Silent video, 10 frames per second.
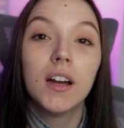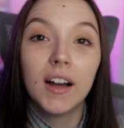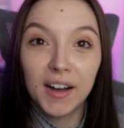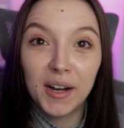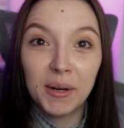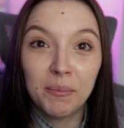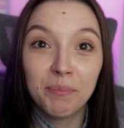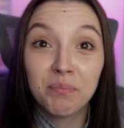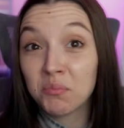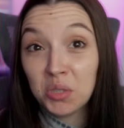
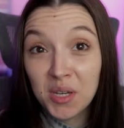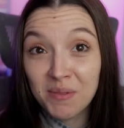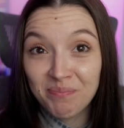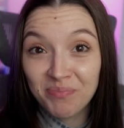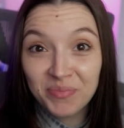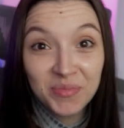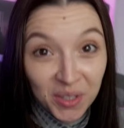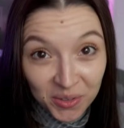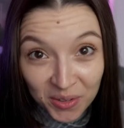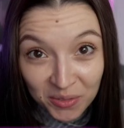um but yeah,
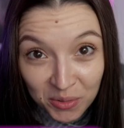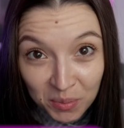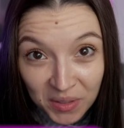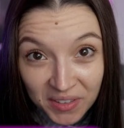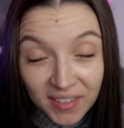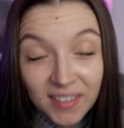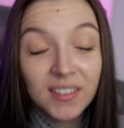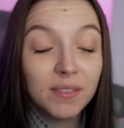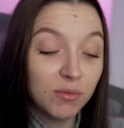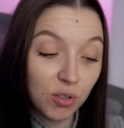thank you again for being
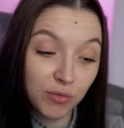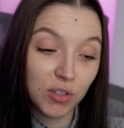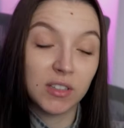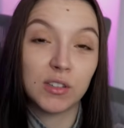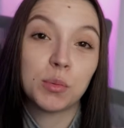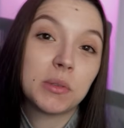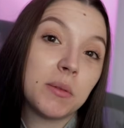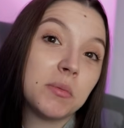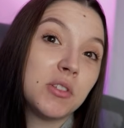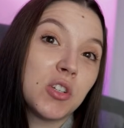here. Don't forget to
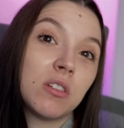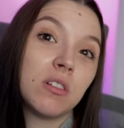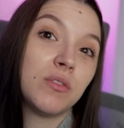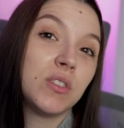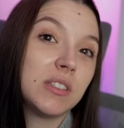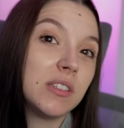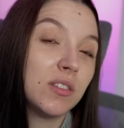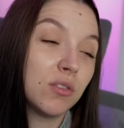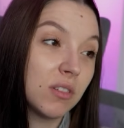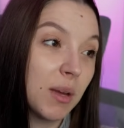subscribe to the channel if this
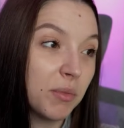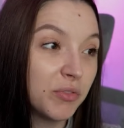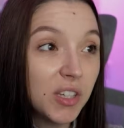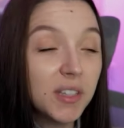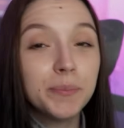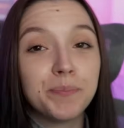is your type of thing,